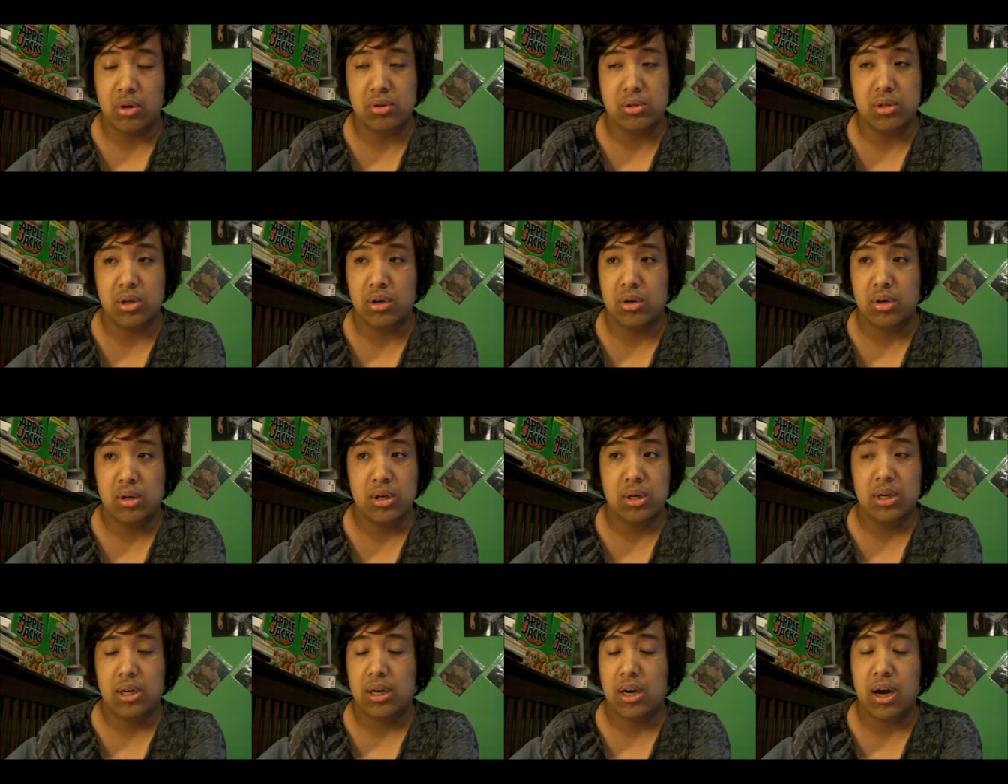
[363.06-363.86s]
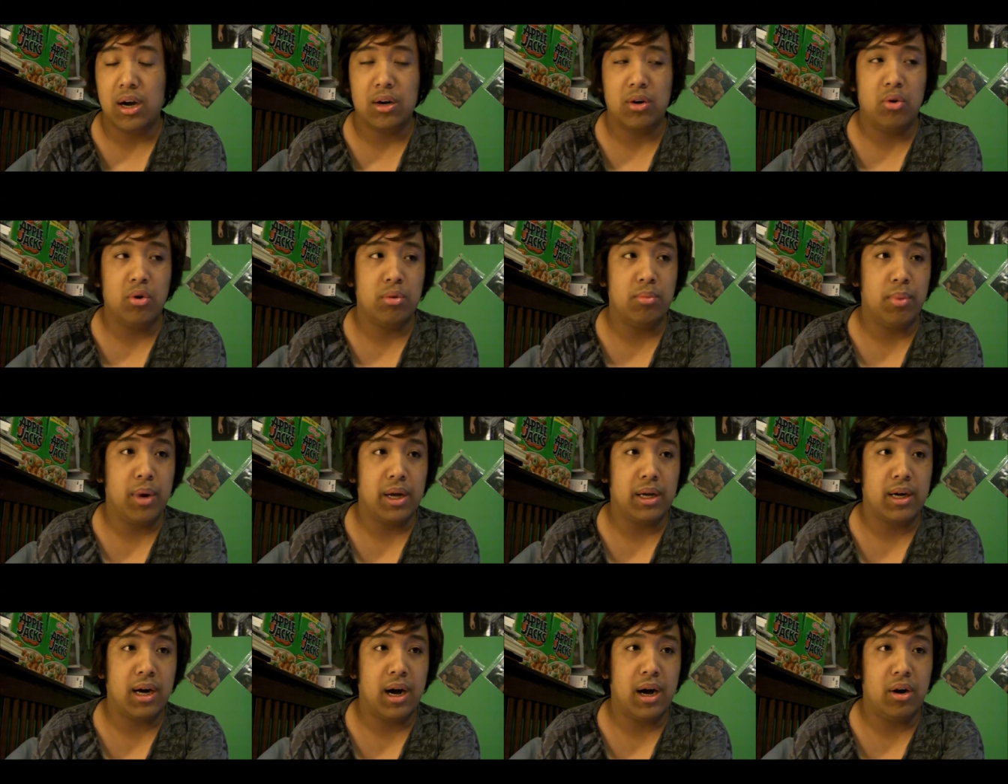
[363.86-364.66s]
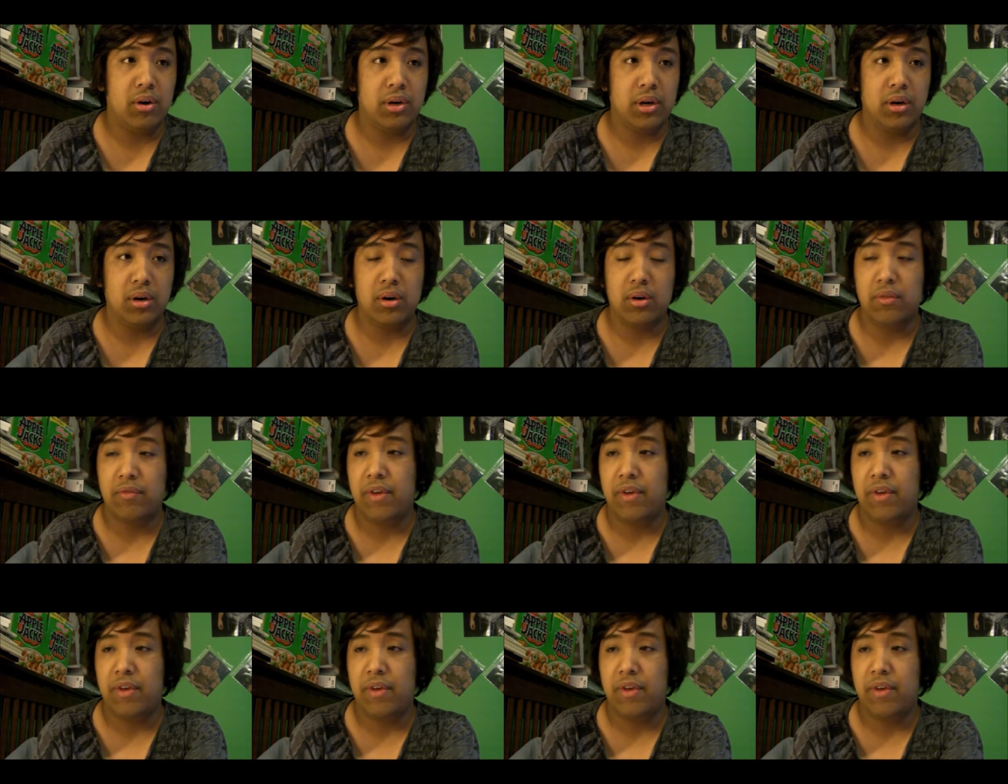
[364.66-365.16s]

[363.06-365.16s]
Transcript: so gotta go with Mike Kyle here.